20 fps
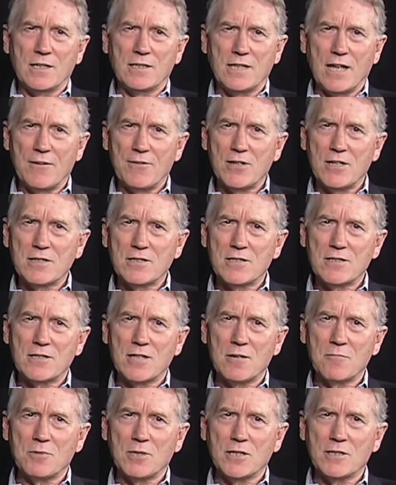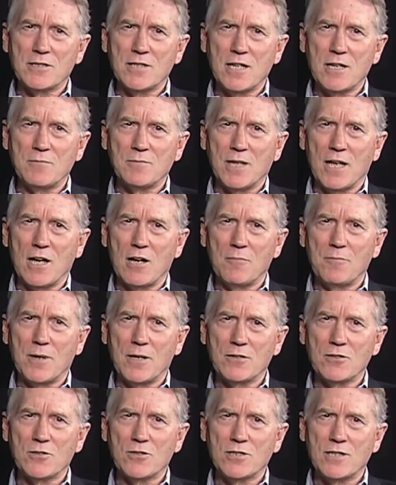David has assembled a team to help
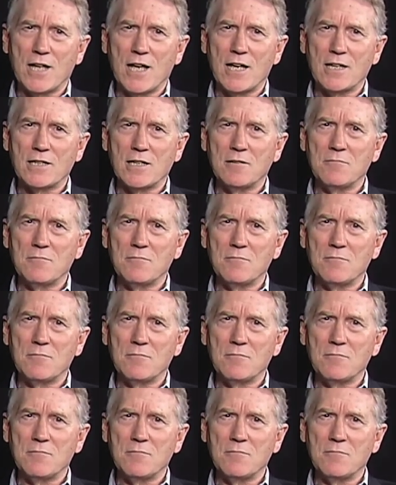understand